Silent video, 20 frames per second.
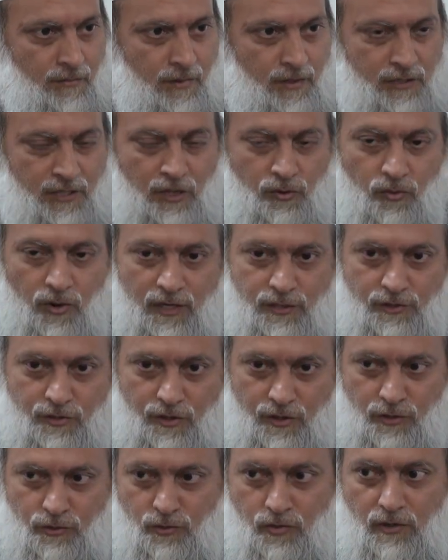because he wants
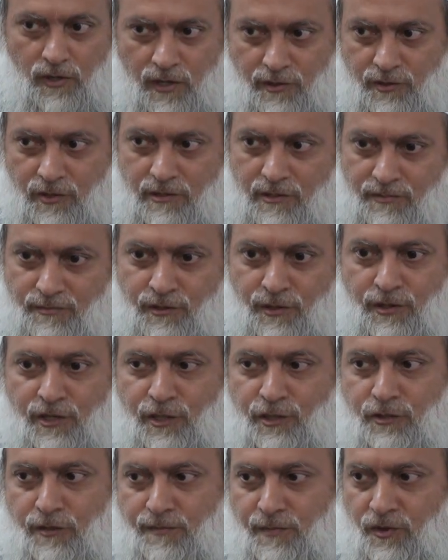the Rasulullah to
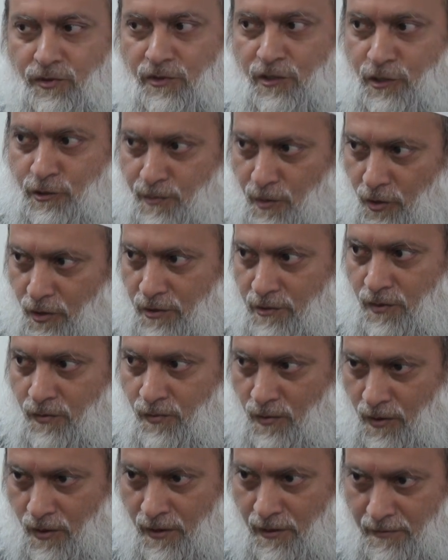distribute the spoils
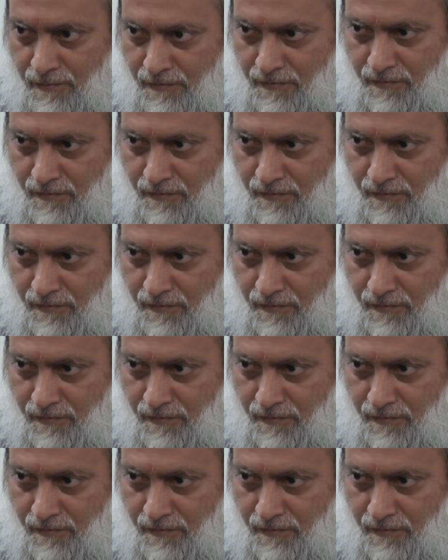of war.